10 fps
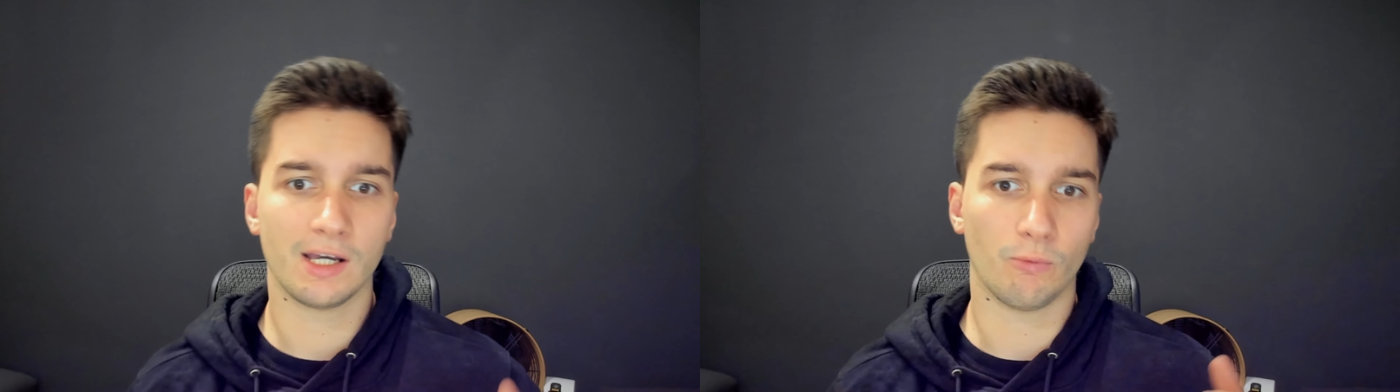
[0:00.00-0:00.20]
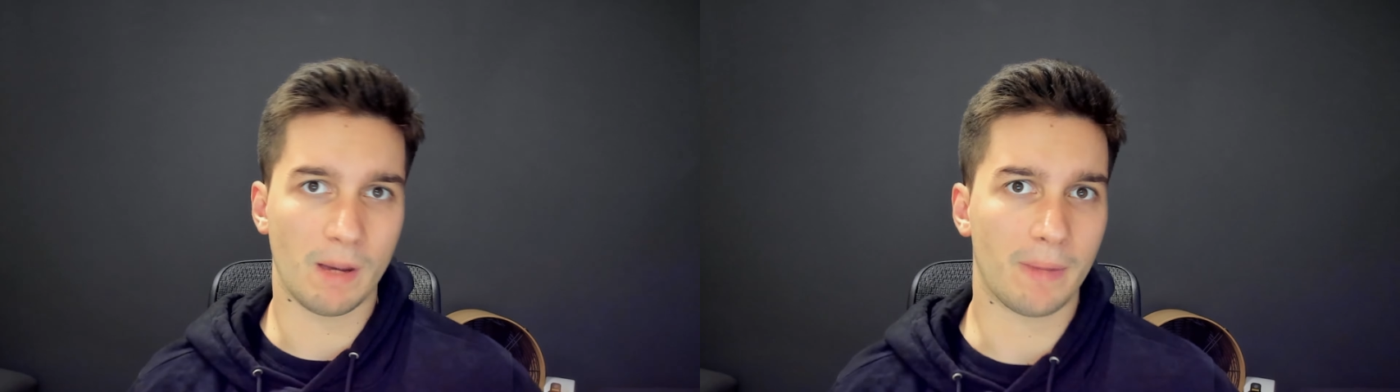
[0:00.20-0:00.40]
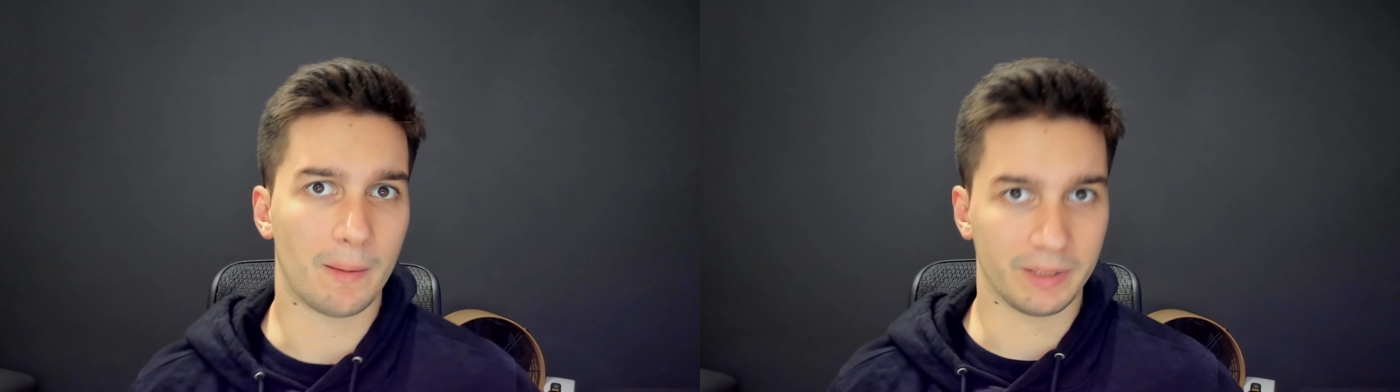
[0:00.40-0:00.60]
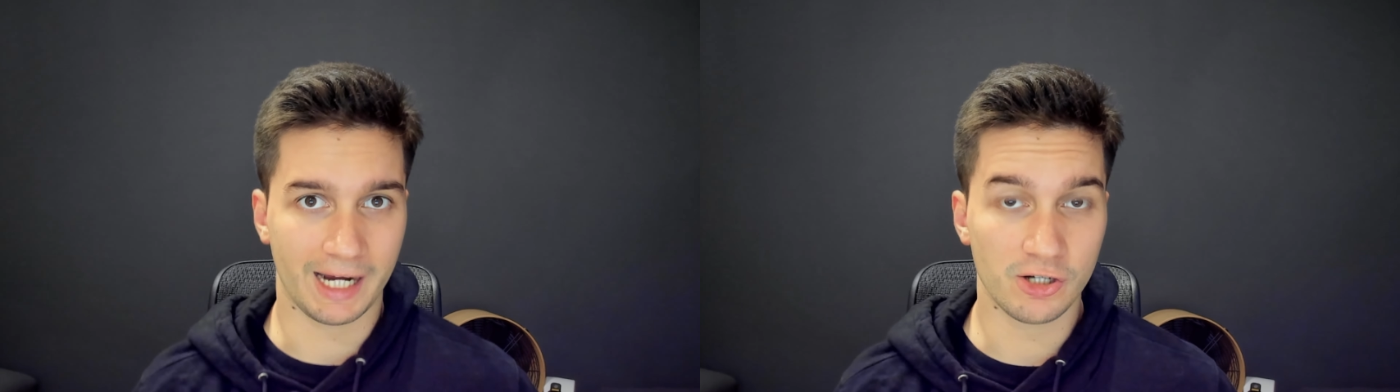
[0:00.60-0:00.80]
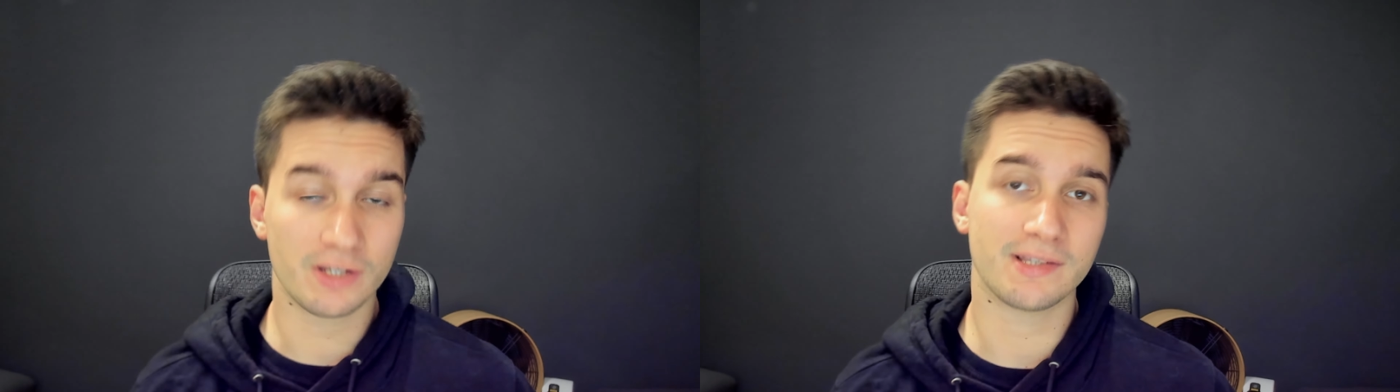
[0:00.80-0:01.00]
web
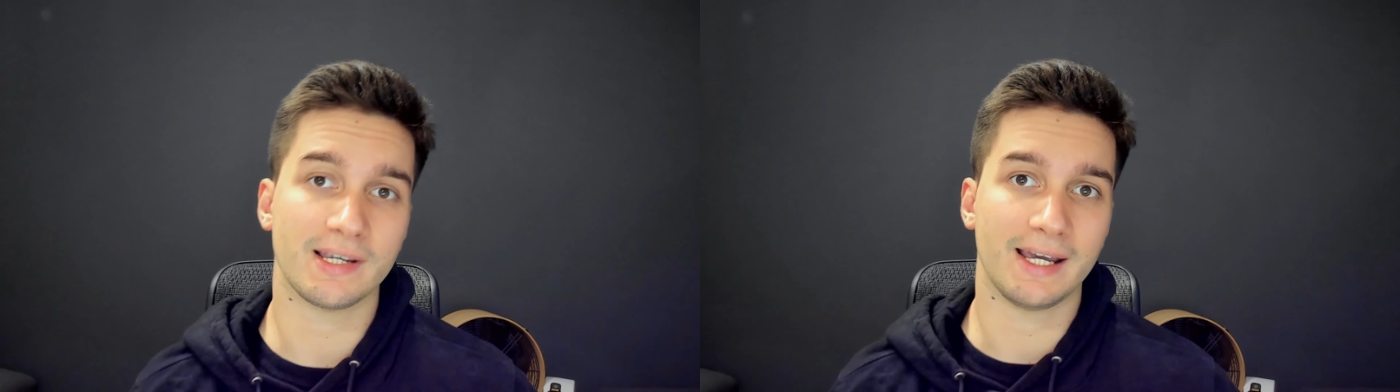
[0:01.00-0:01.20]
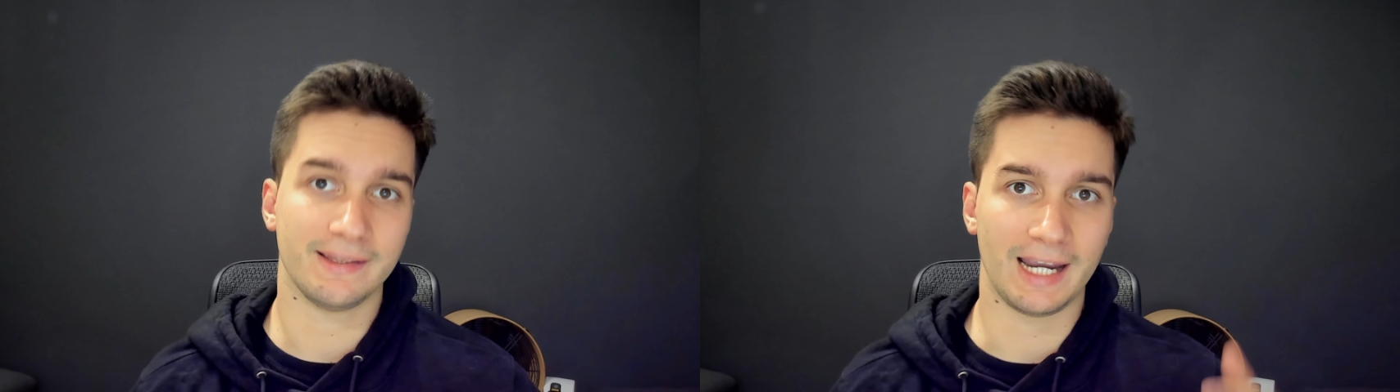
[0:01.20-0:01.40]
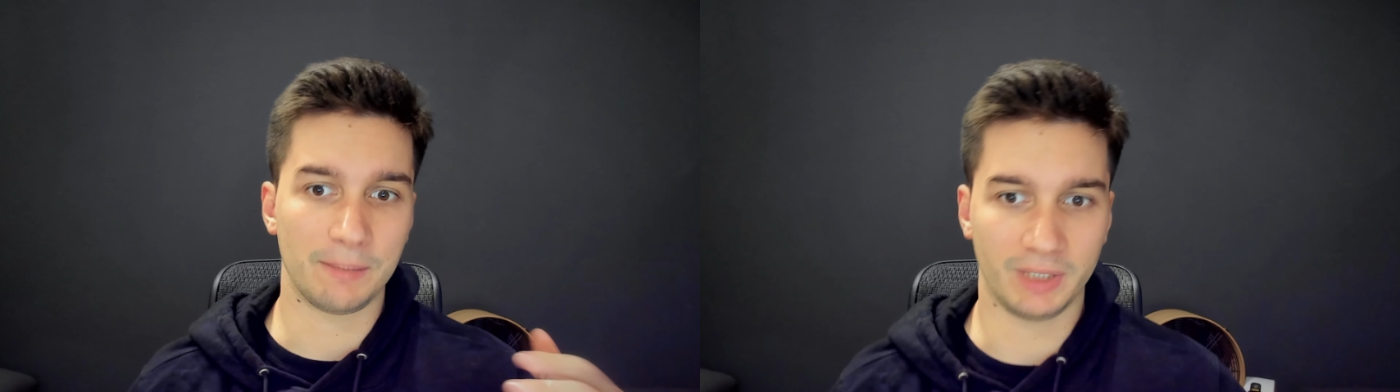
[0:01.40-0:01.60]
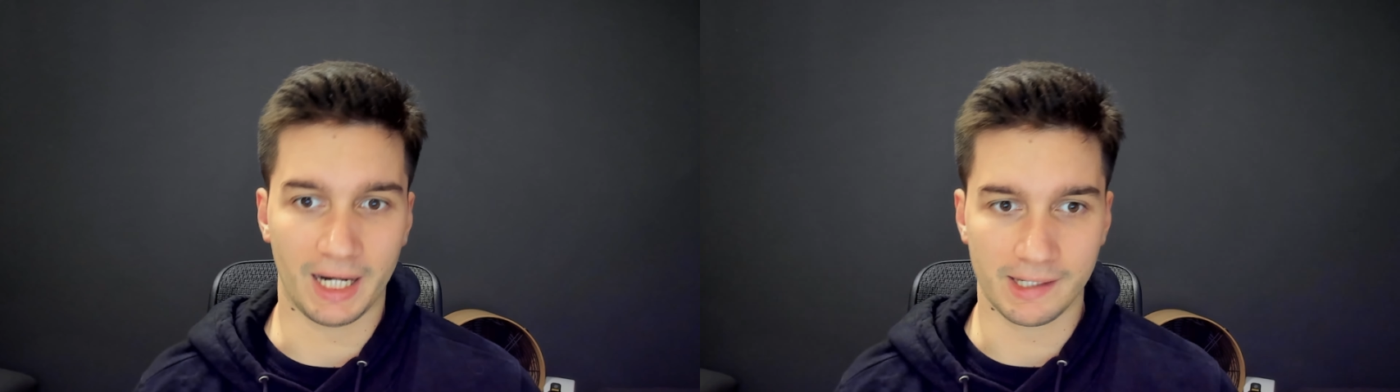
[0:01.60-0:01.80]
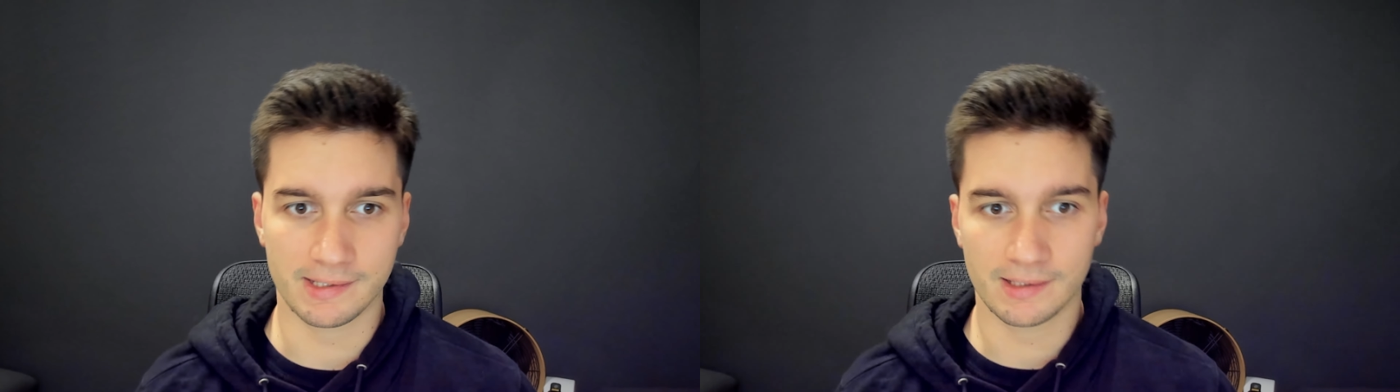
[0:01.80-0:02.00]
applications and
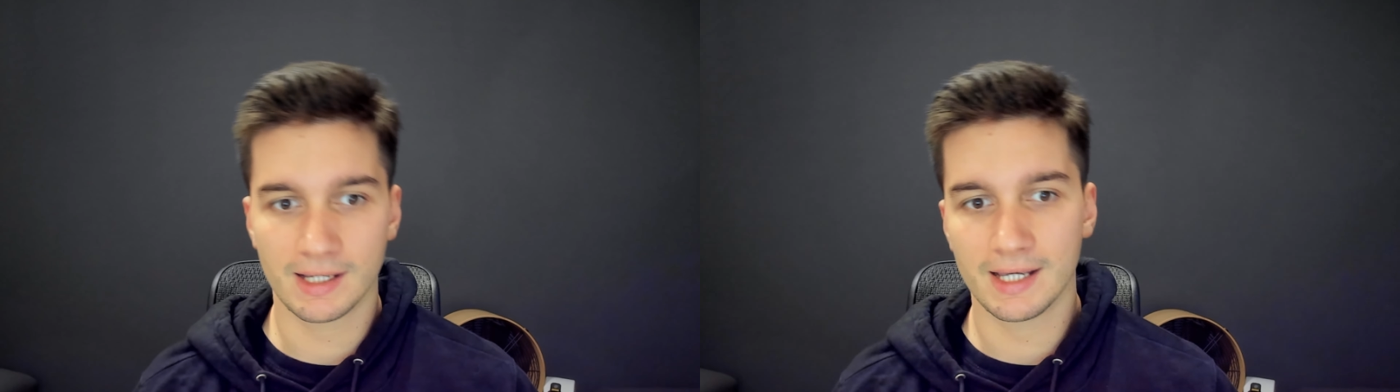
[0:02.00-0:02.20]
APIs.